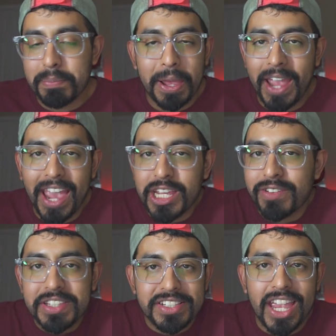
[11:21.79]
any
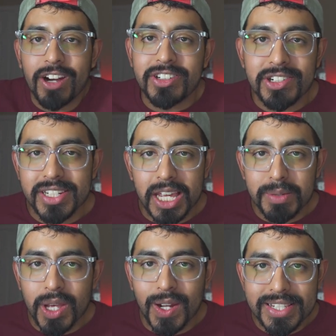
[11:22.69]
of these characters'
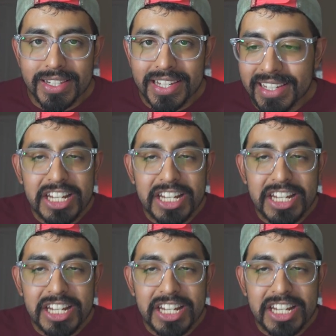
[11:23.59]
names, honestly.